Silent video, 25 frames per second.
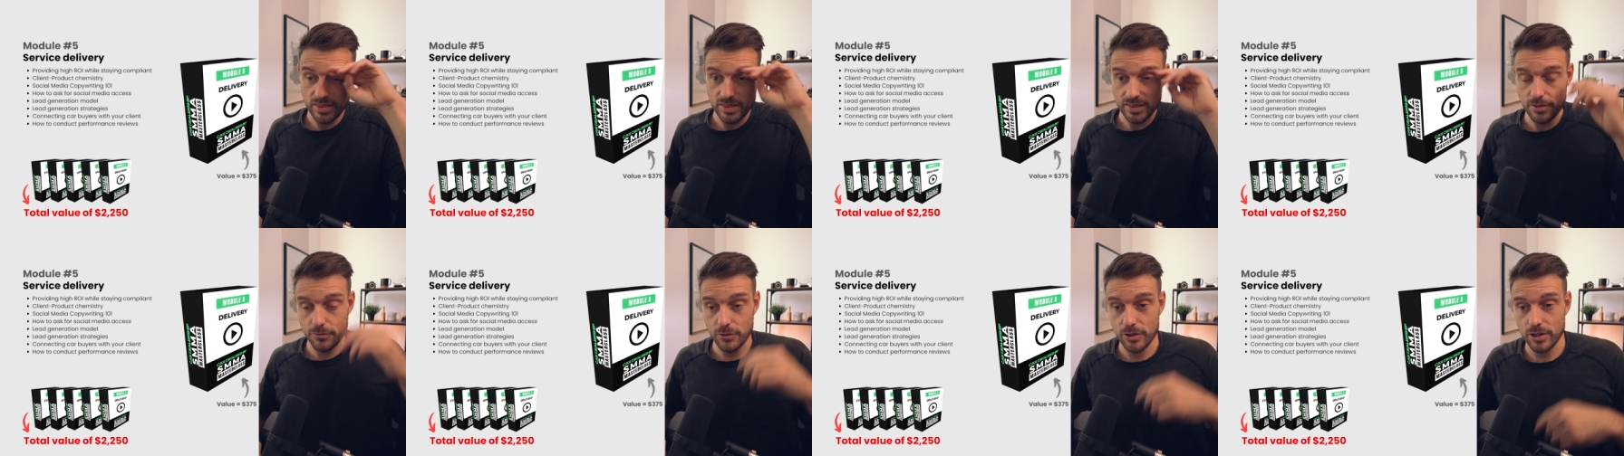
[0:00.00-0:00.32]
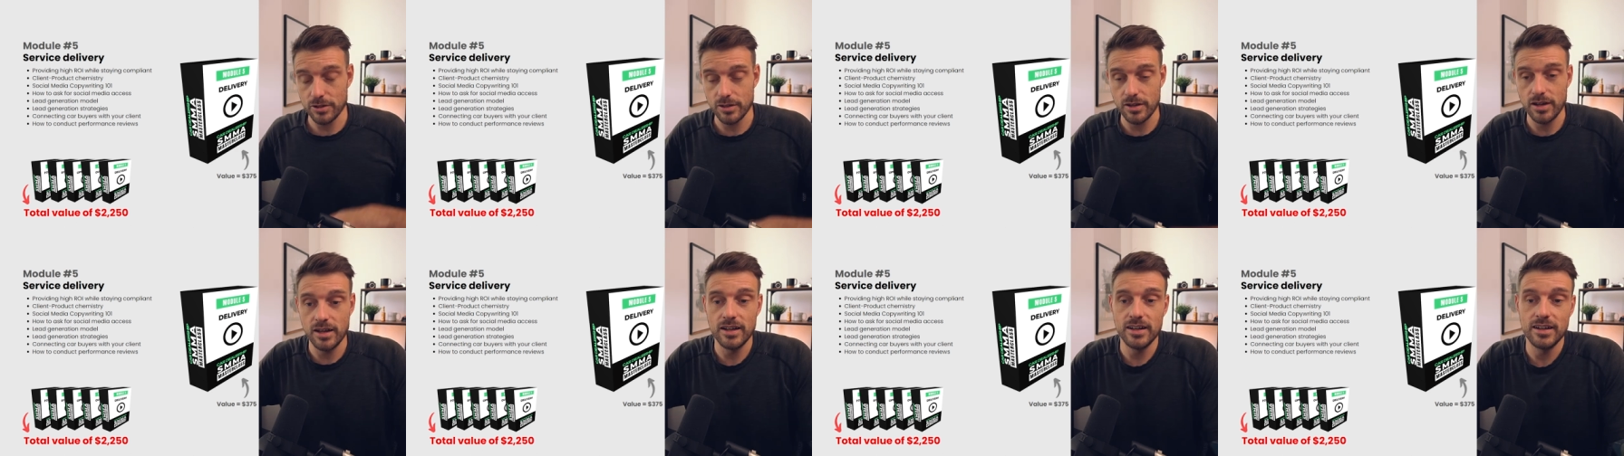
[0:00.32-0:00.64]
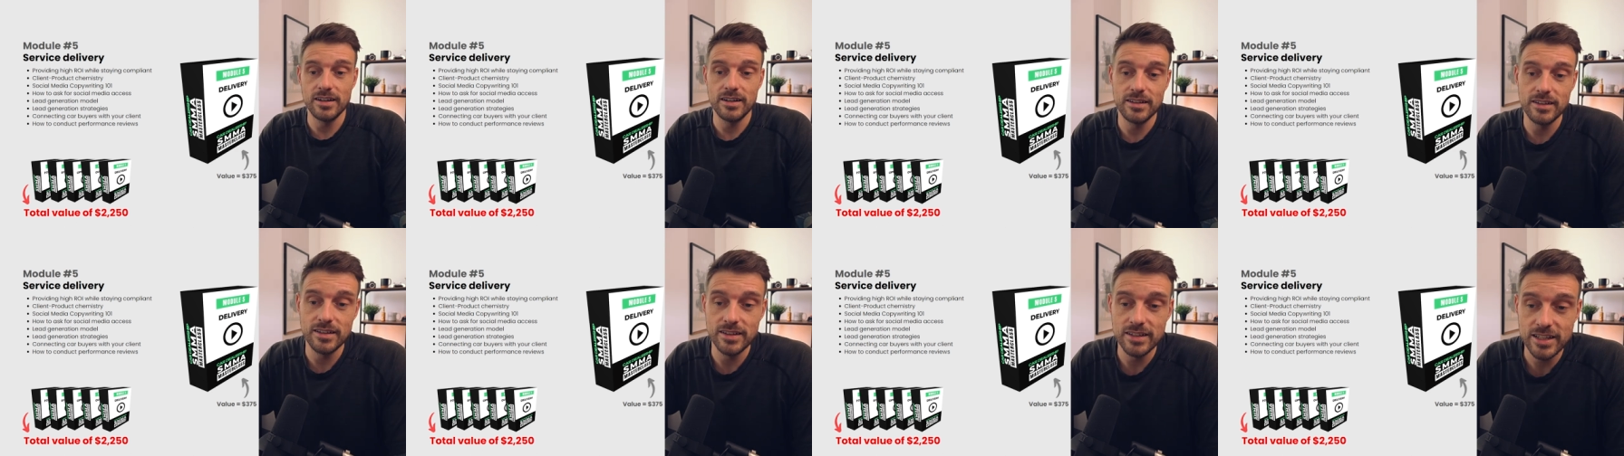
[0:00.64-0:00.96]
Different
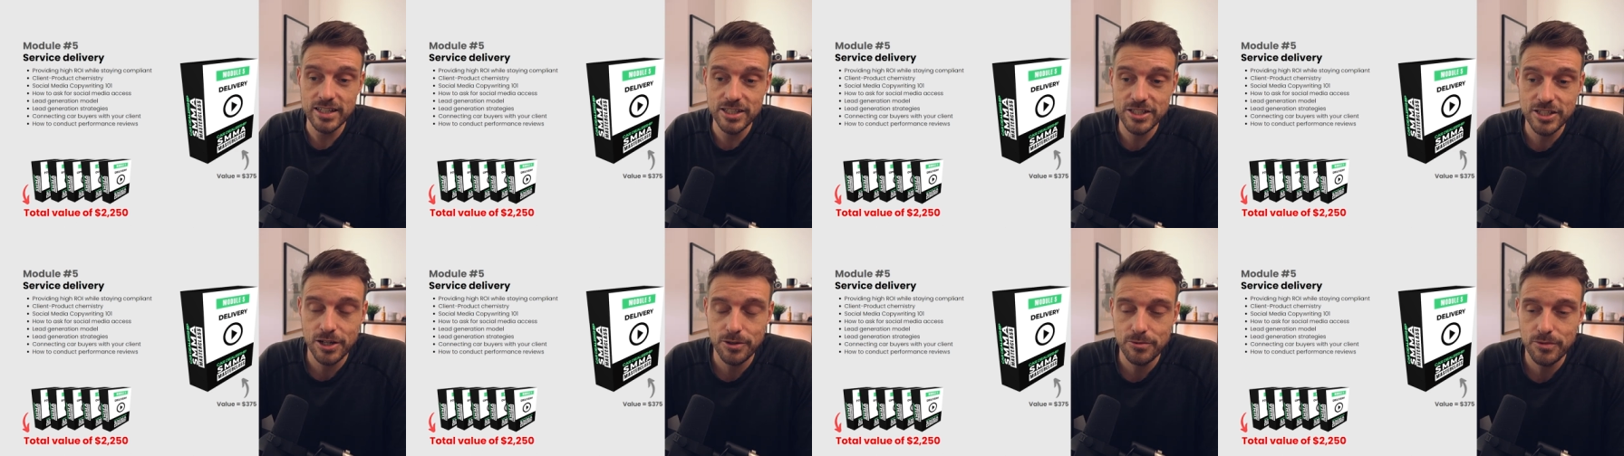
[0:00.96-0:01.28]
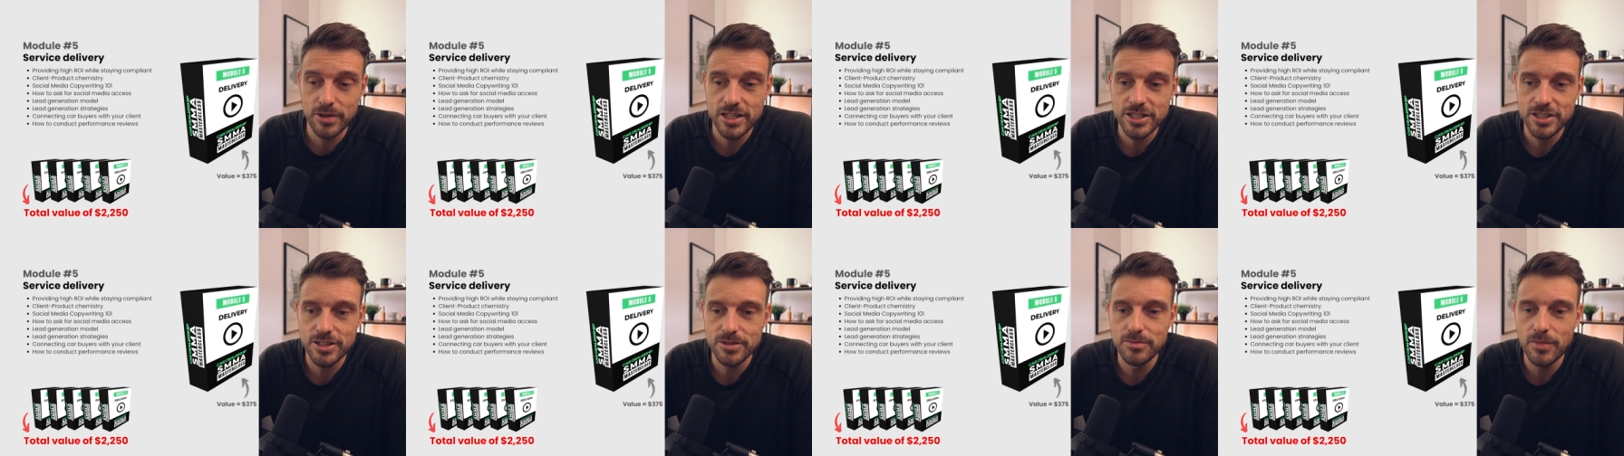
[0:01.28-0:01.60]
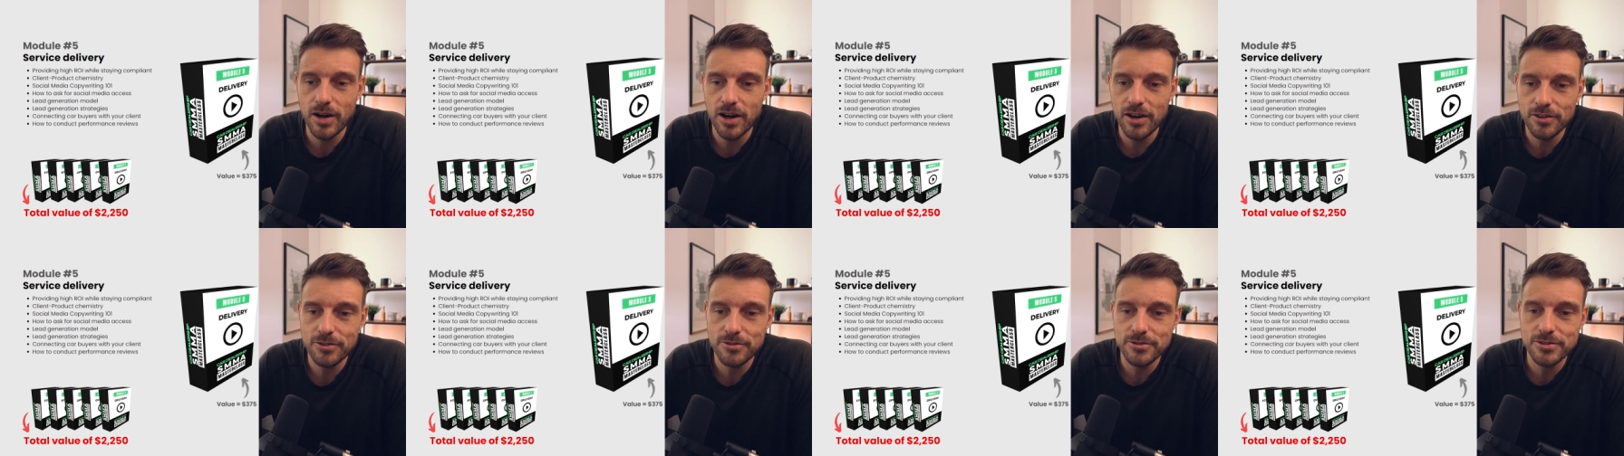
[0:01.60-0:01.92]
uh, lead generation
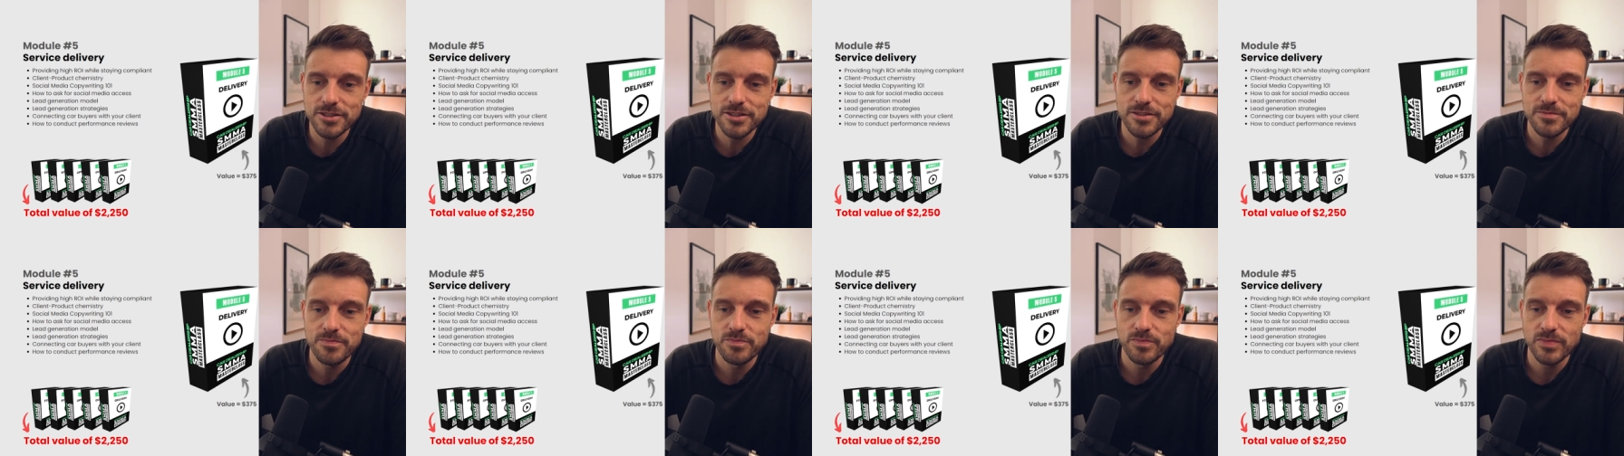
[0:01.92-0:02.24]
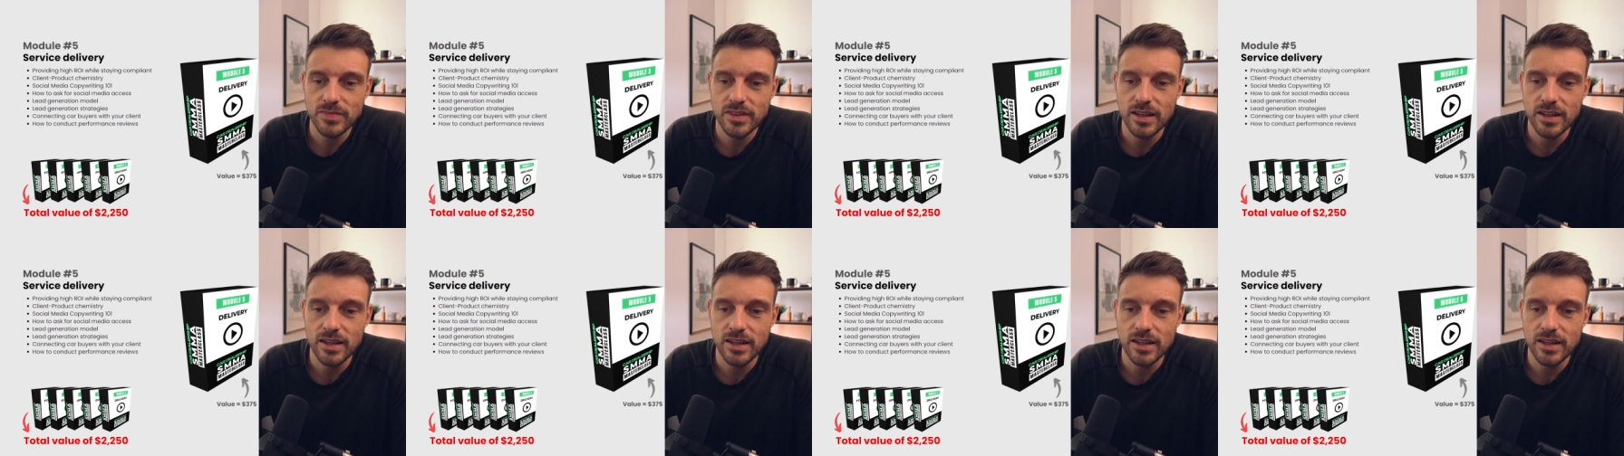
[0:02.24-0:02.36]
models,